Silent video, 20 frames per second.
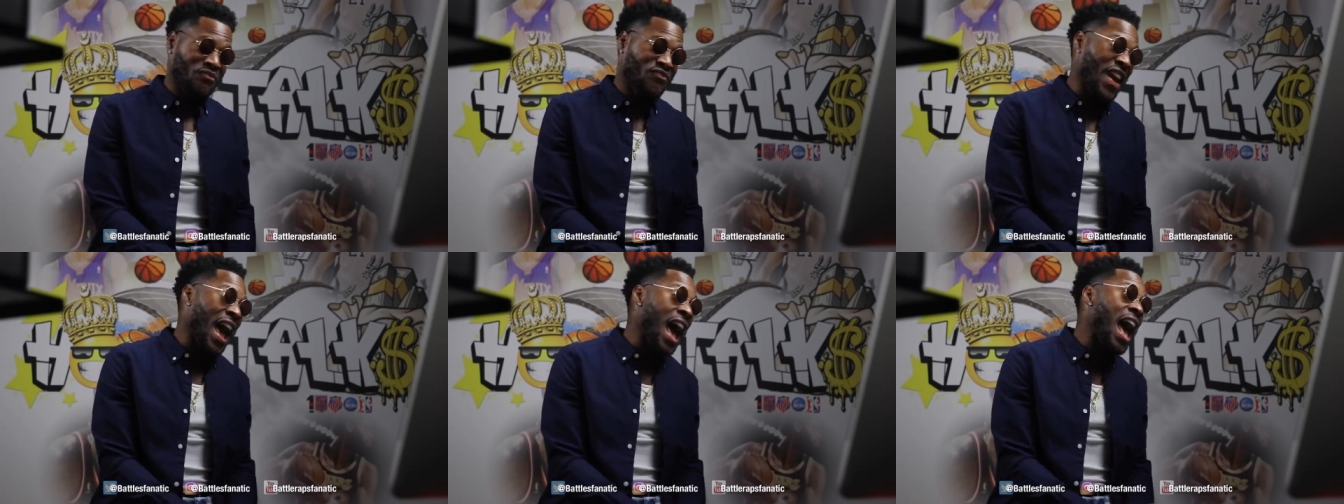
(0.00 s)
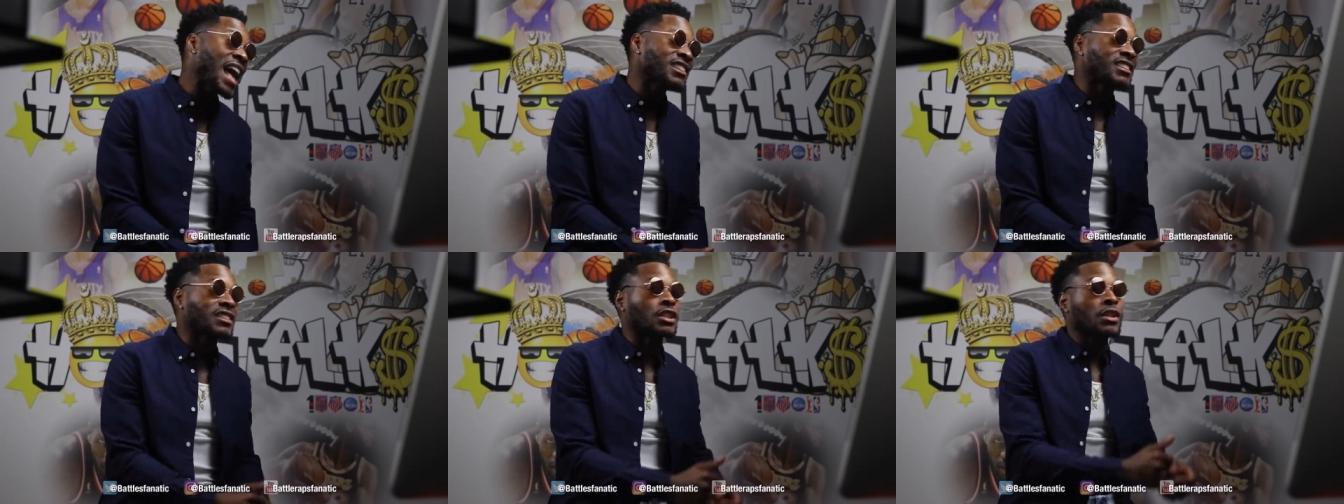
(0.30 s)

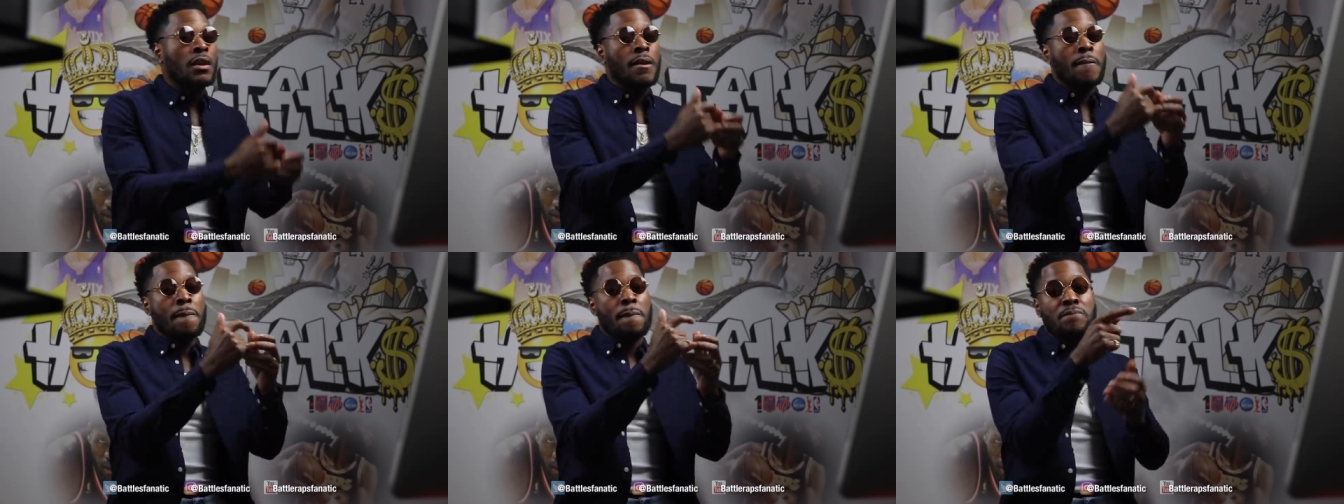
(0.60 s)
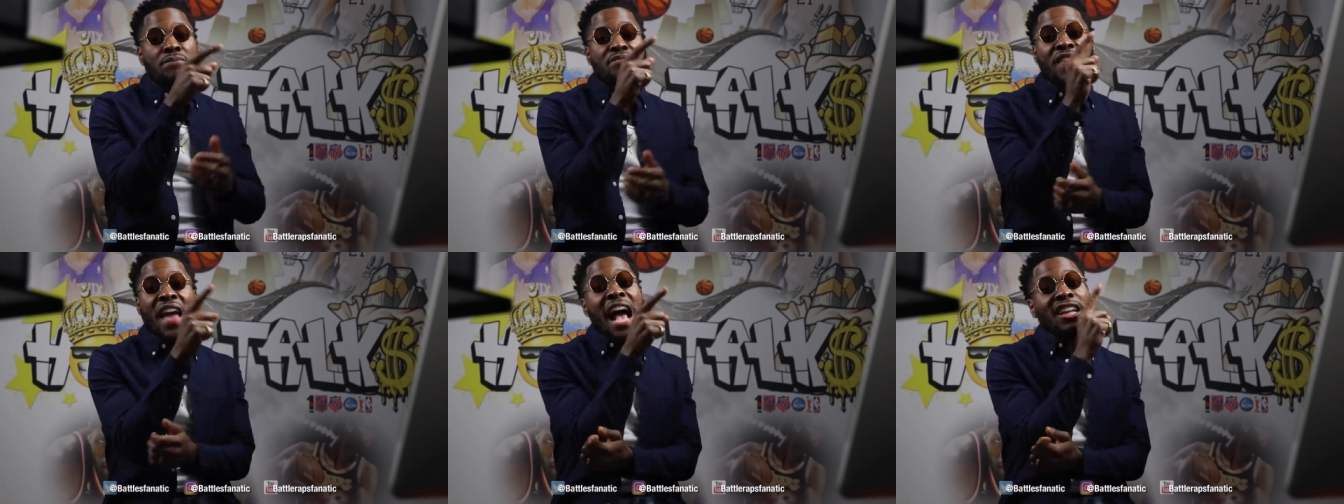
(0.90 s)
That's
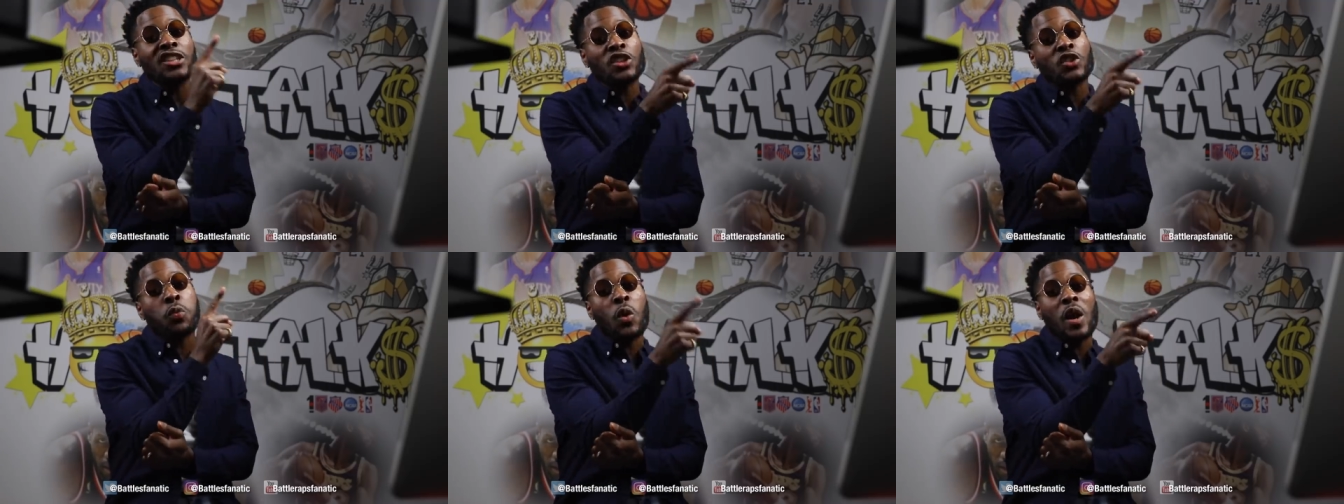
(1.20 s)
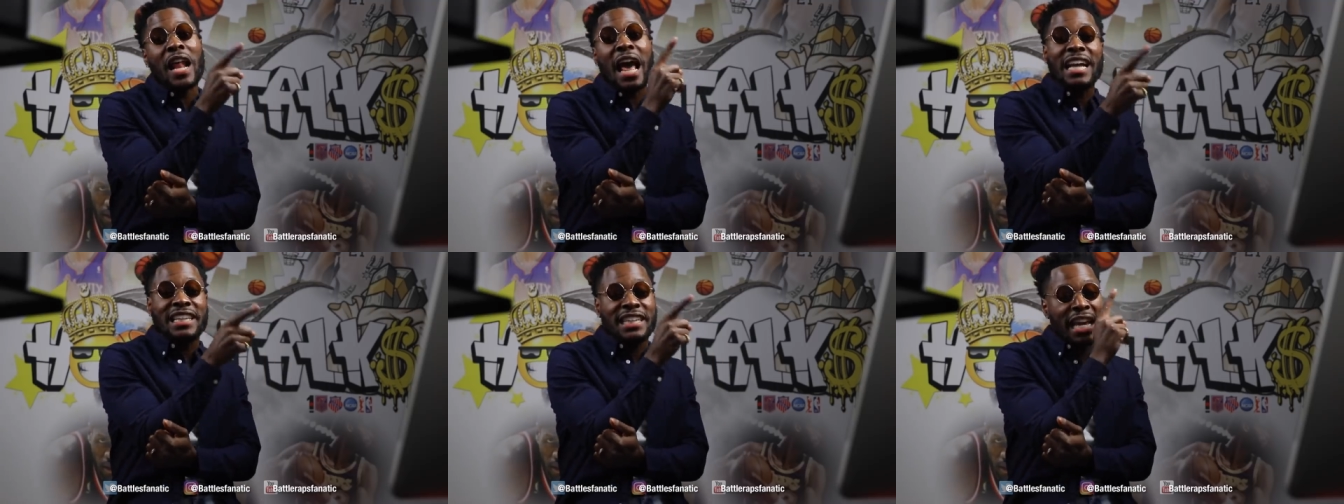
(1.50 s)
that's
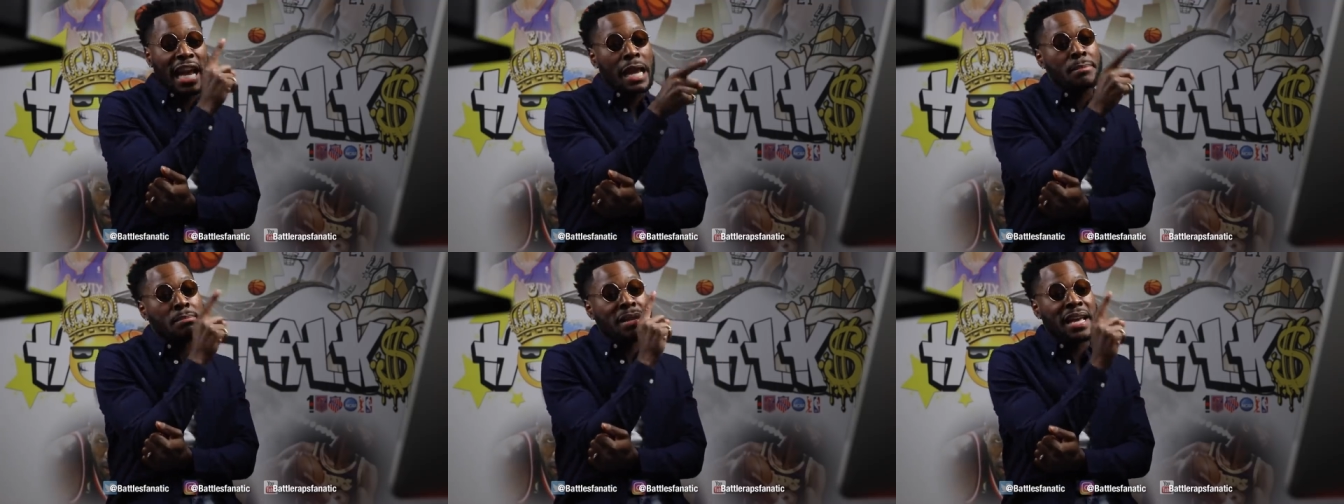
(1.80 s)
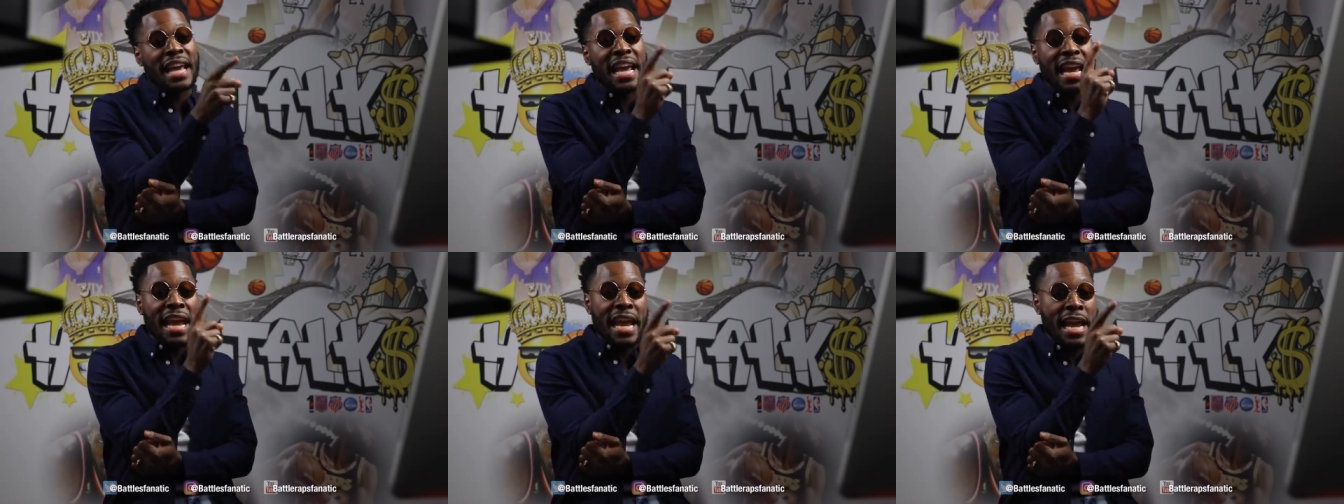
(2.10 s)
what I came to
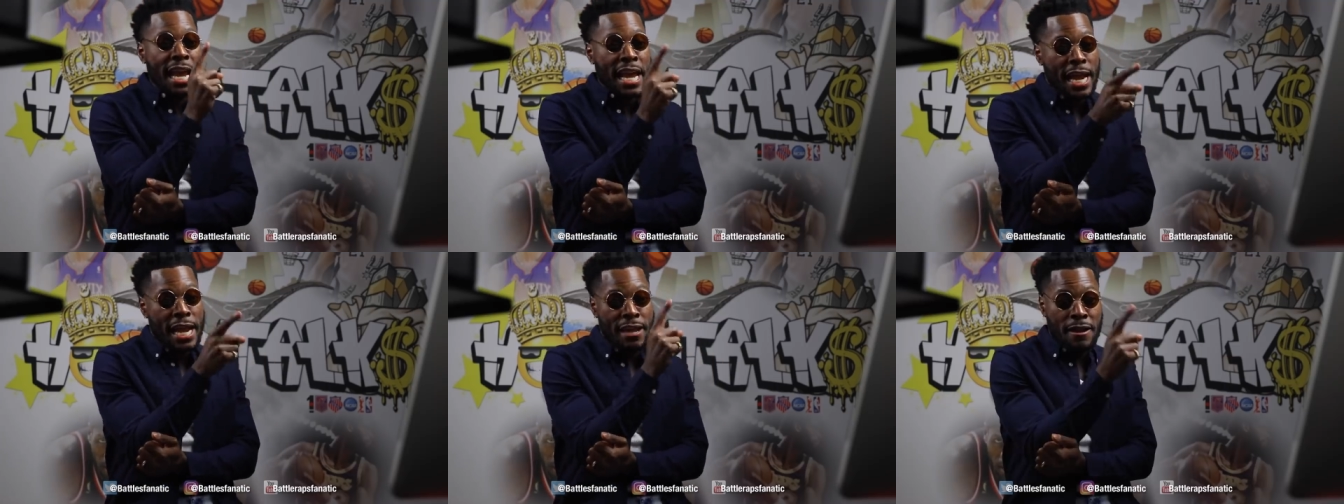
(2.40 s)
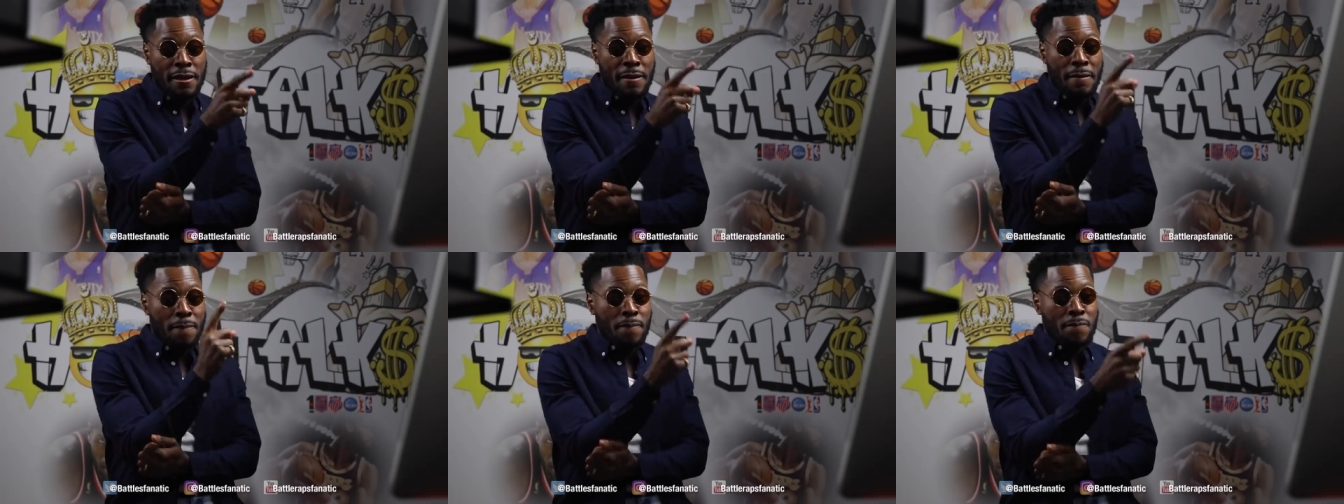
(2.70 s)
hear
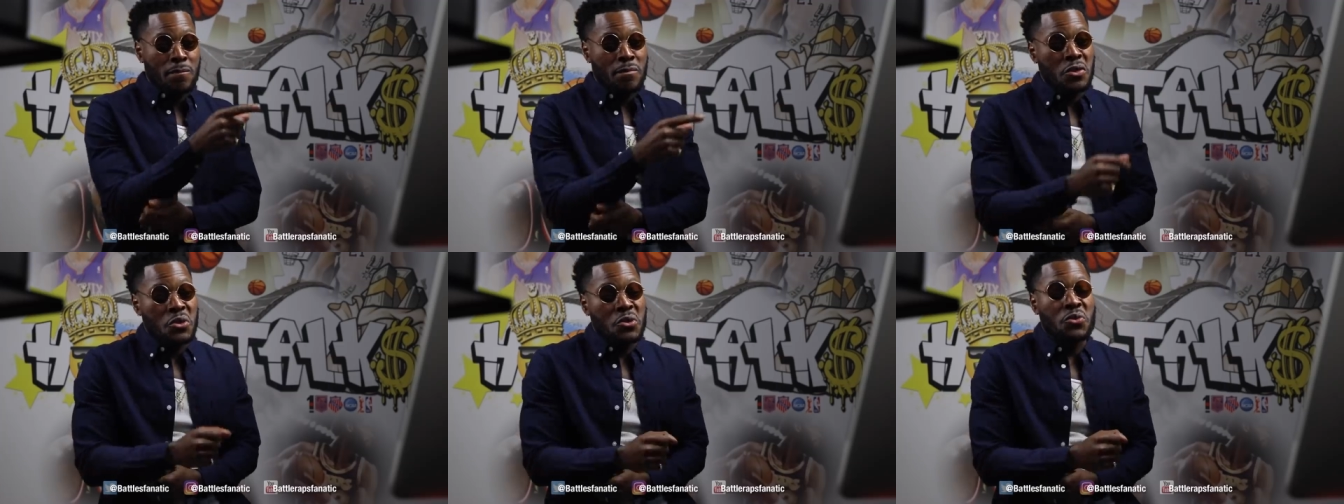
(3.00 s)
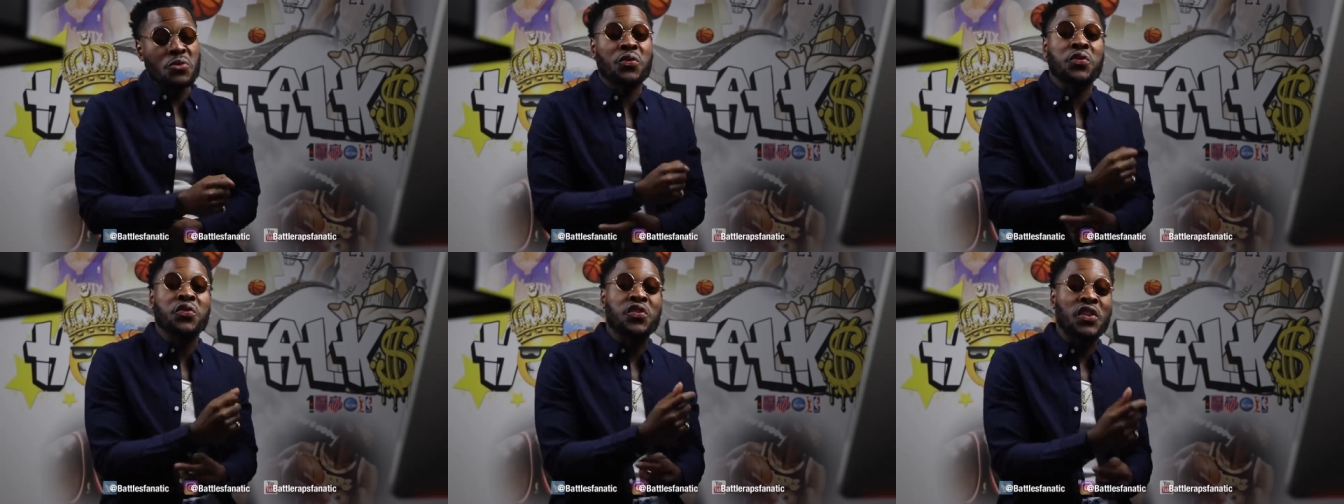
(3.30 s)

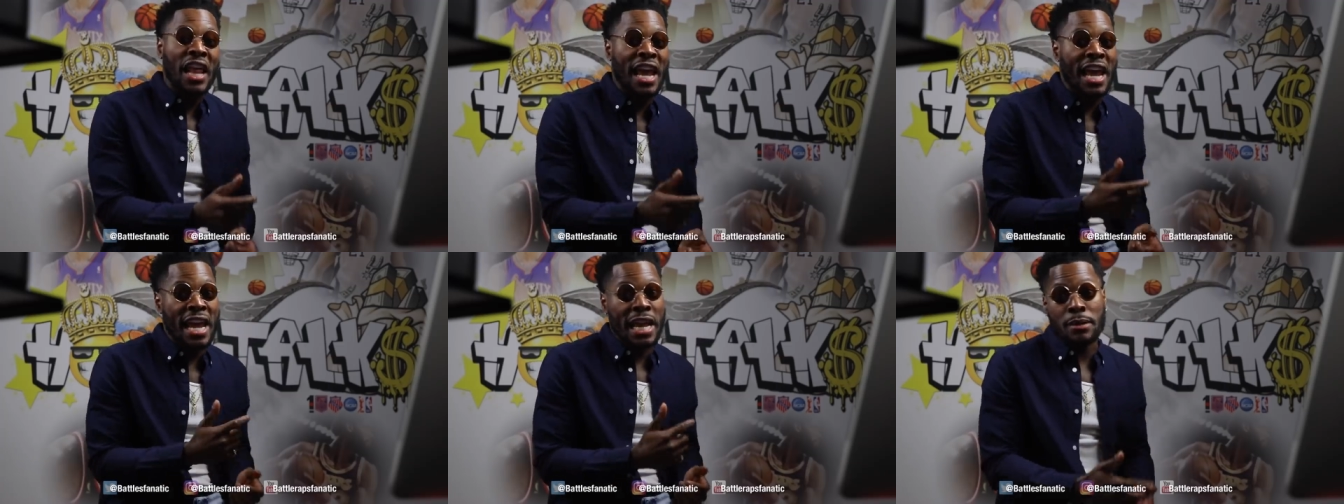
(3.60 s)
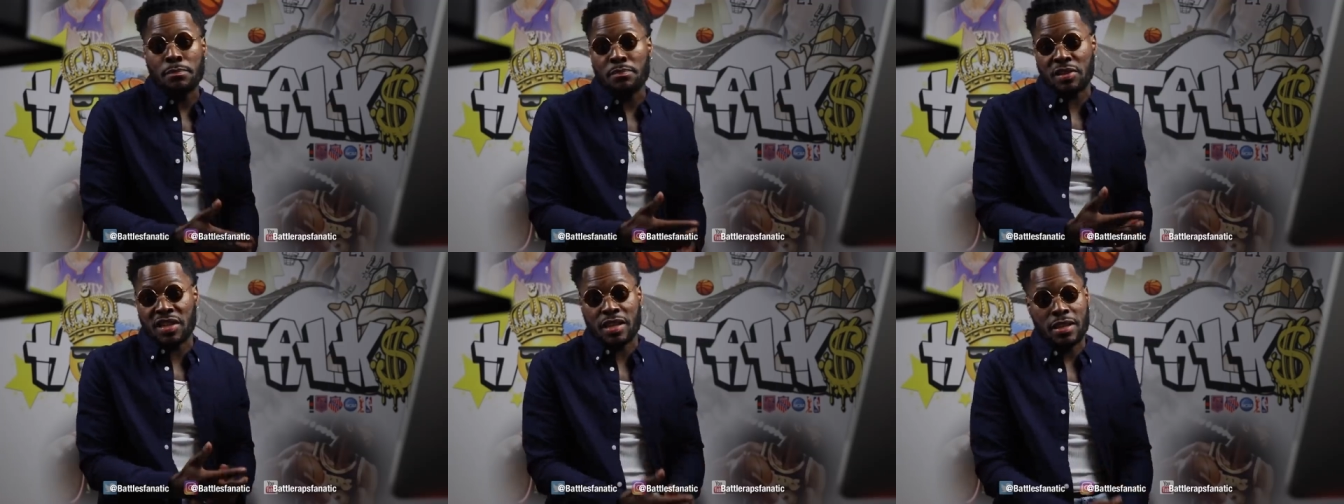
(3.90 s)

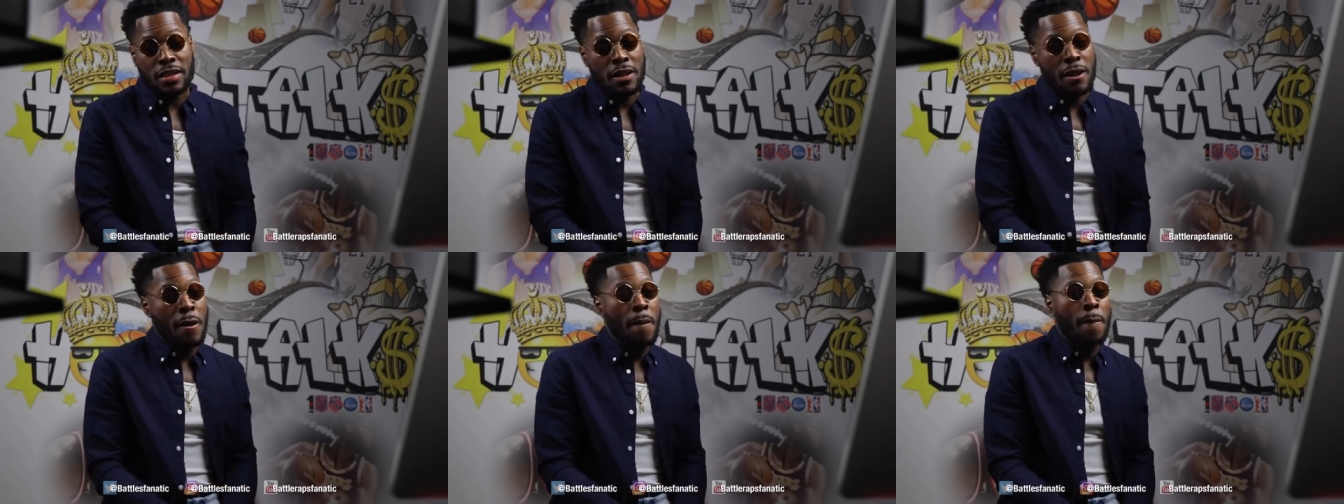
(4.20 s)
flames.